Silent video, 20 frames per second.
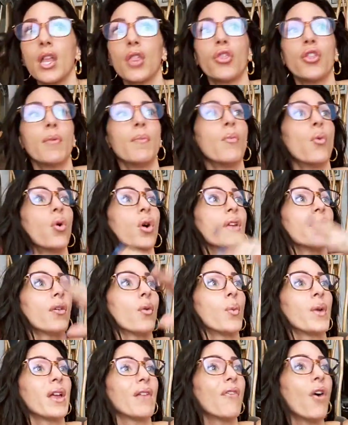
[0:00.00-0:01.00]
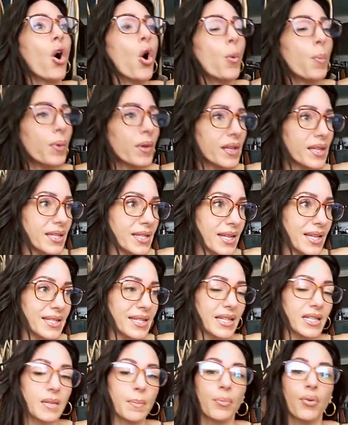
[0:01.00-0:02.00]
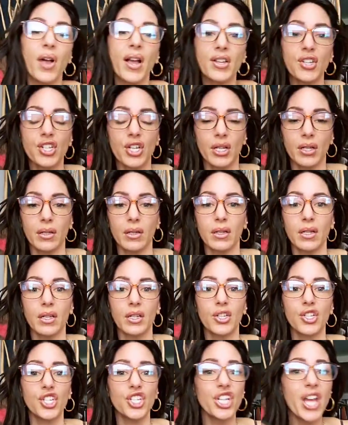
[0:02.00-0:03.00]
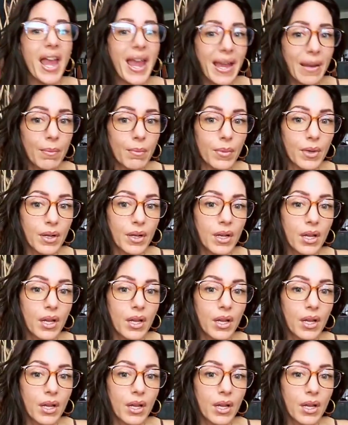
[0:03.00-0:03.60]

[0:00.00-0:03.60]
the more that we have hopelessness and depression, shame.